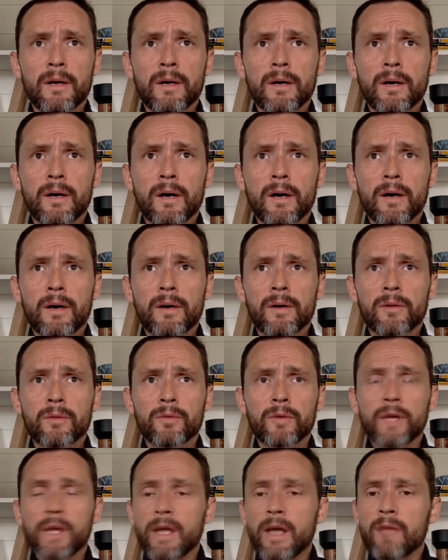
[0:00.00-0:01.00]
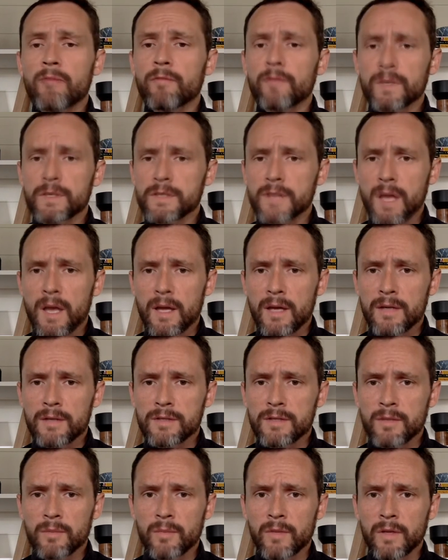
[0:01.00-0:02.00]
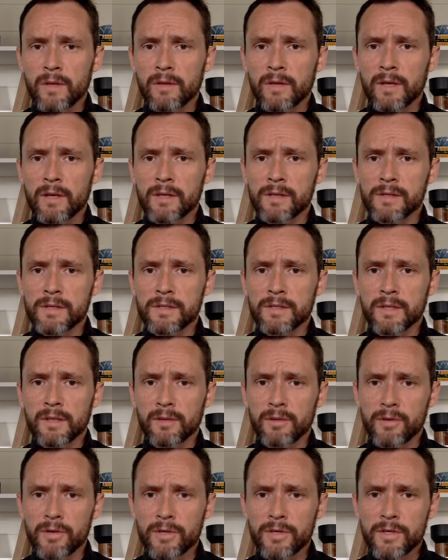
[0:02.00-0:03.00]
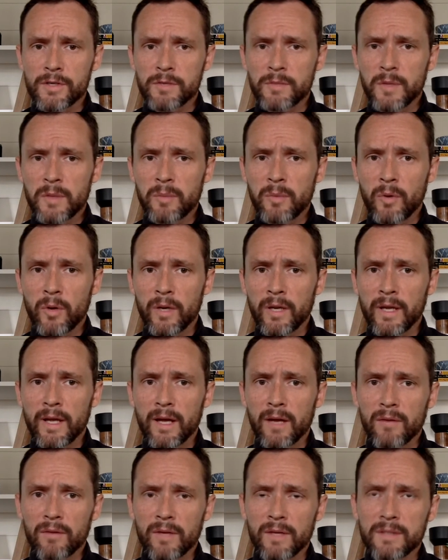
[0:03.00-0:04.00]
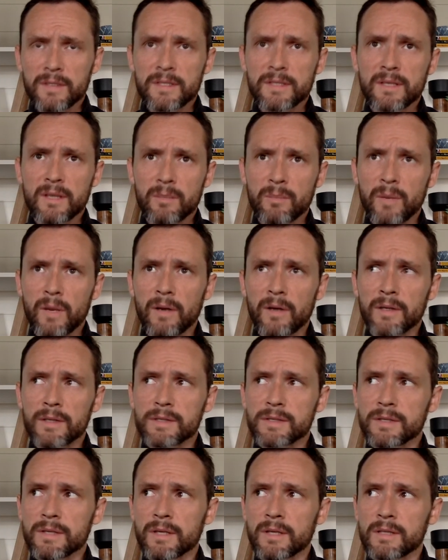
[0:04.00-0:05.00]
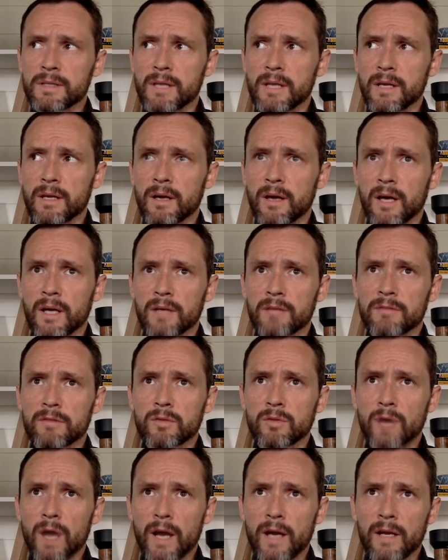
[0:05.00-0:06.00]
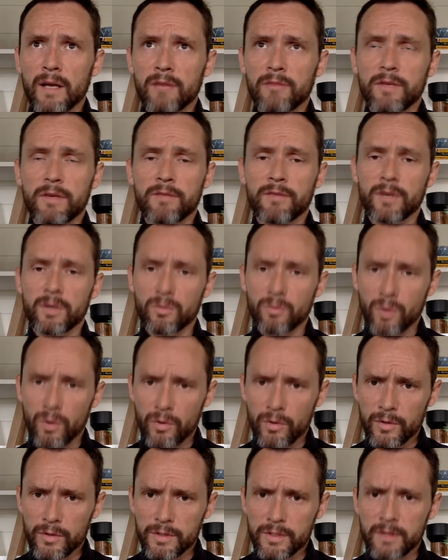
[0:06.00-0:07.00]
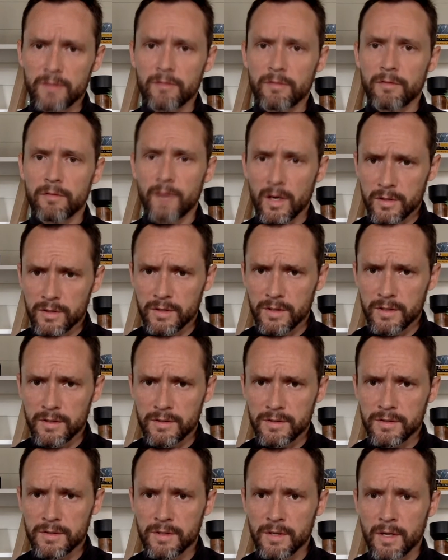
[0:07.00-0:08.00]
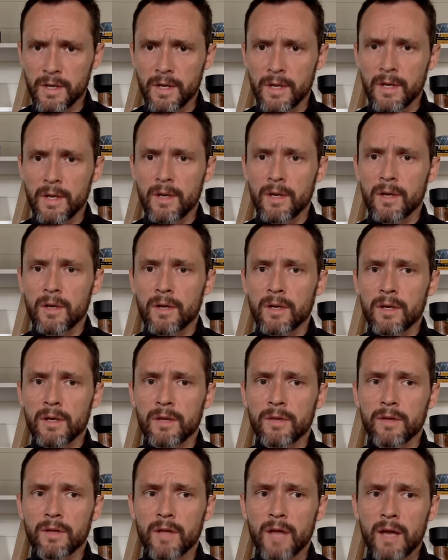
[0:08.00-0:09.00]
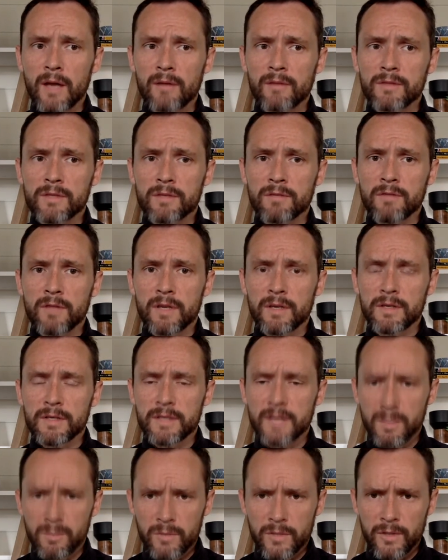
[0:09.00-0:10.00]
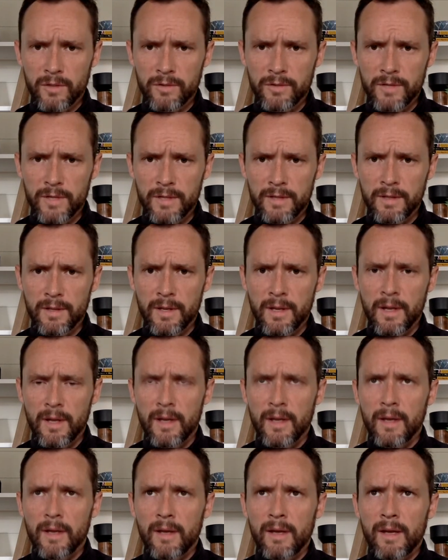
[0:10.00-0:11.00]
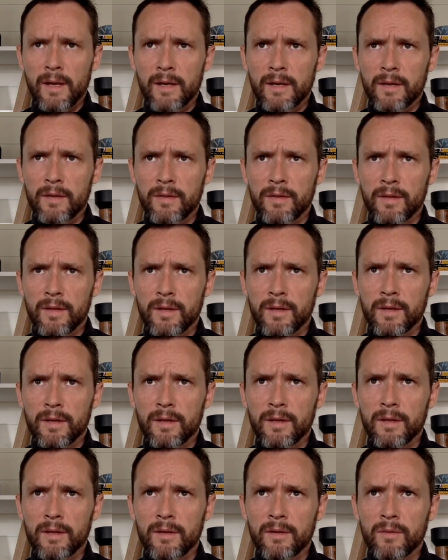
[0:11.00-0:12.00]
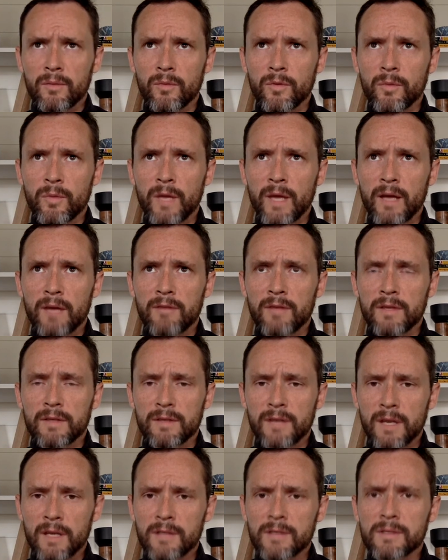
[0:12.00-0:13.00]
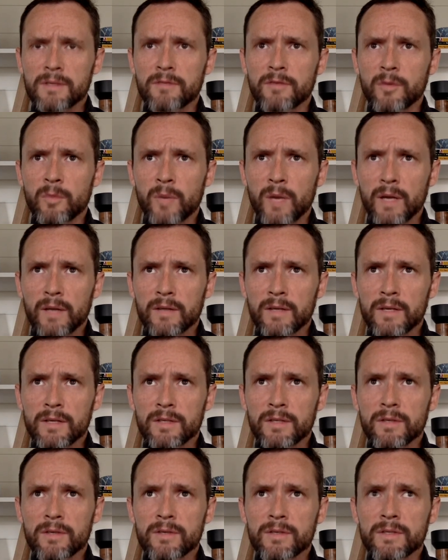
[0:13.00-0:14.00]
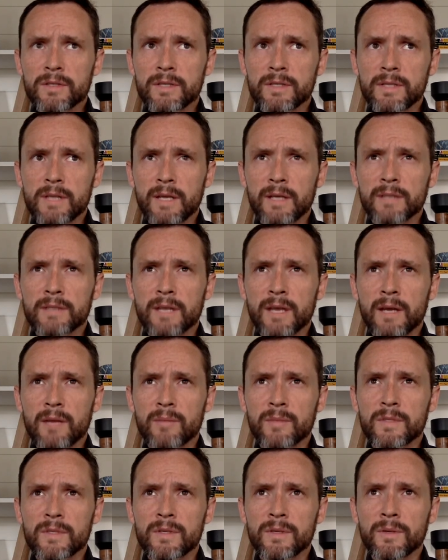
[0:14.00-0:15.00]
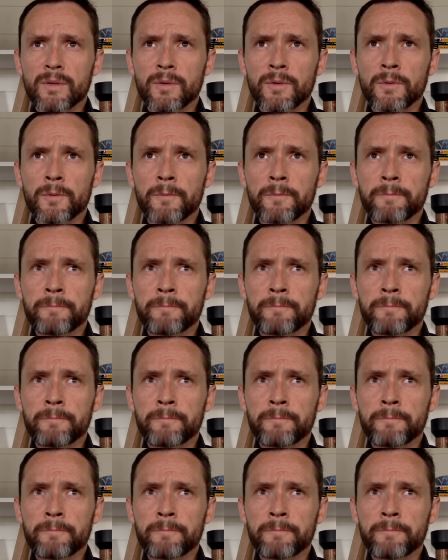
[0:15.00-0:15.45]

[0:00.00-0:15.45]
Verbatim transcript: uh, re-emphasize something that existing literature has been pointing out that step parents can take on a variety of different roles and functions in the lives of their stepchildren and i think it would be advantageous for practitioners to take time to